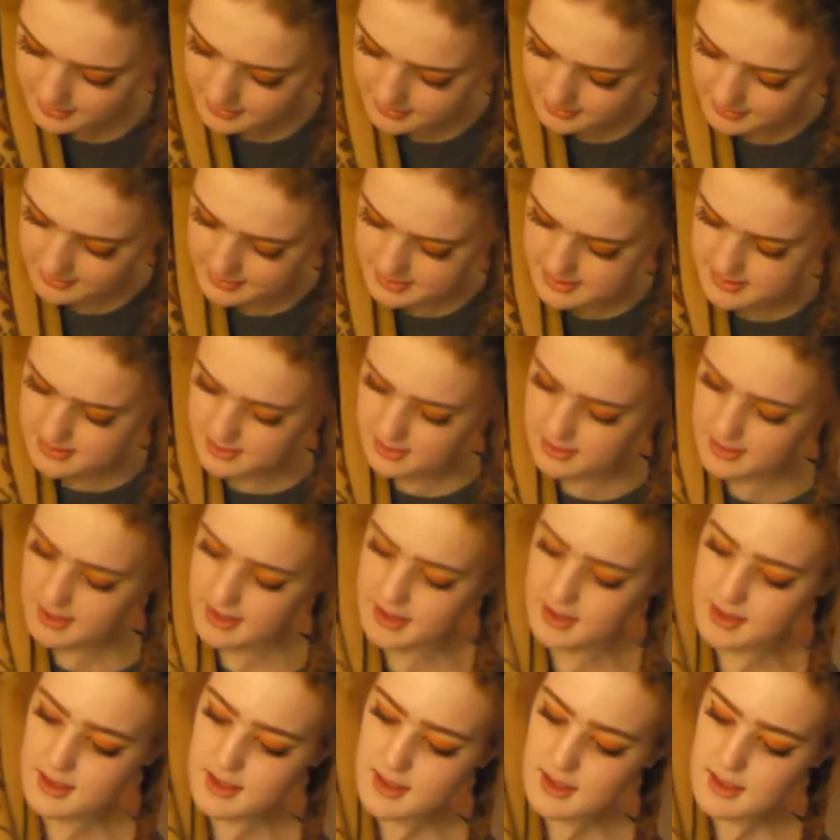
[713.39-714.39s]
and then it's got
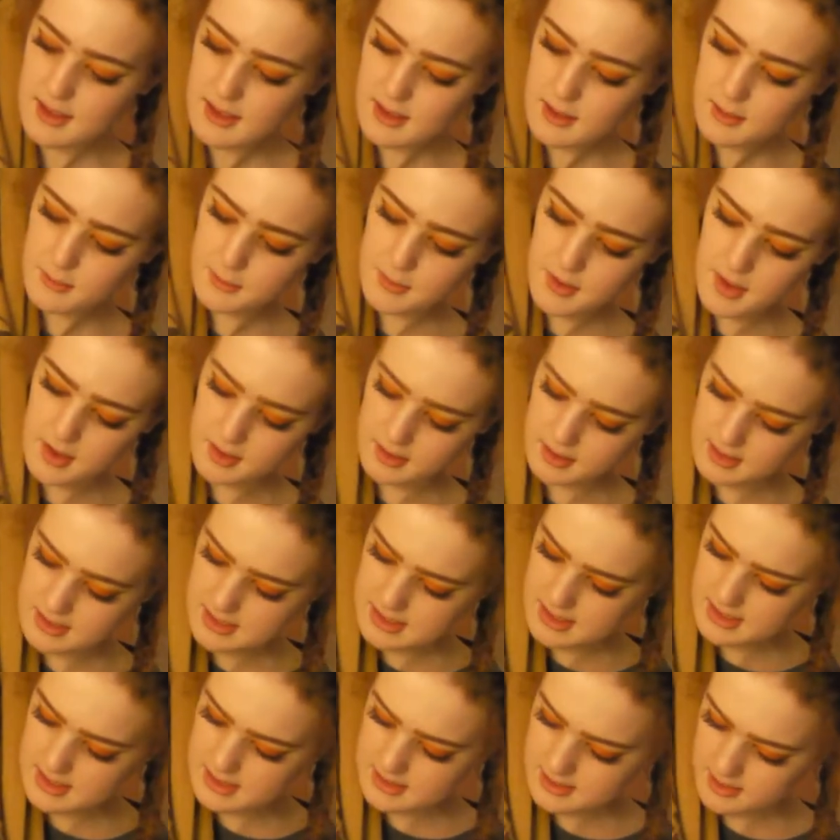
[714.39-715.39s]
like
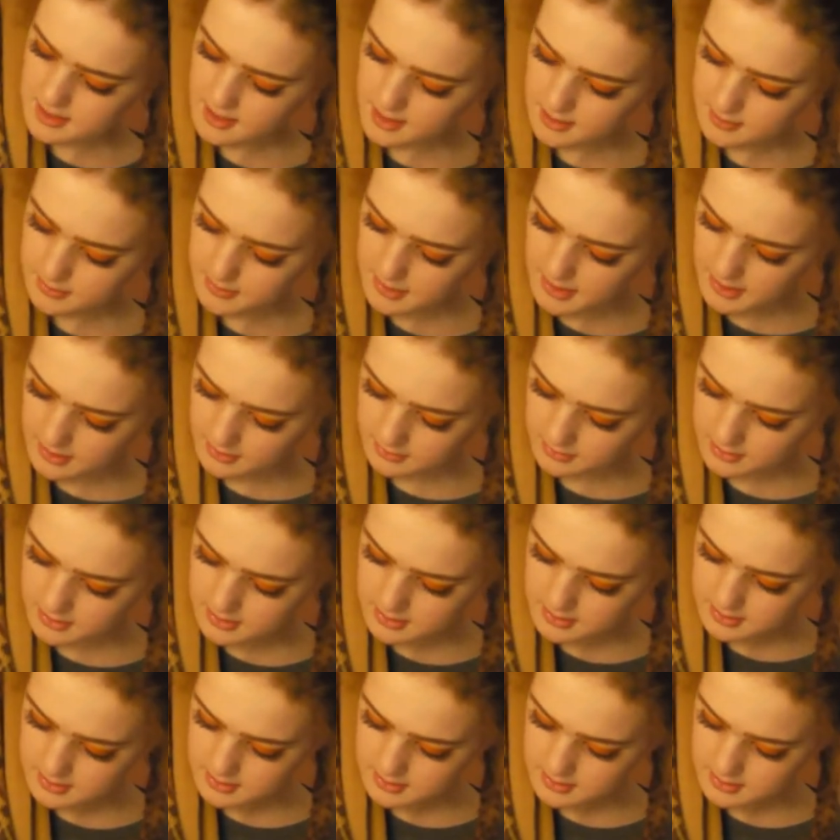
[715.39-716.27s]
burgundy and dark brown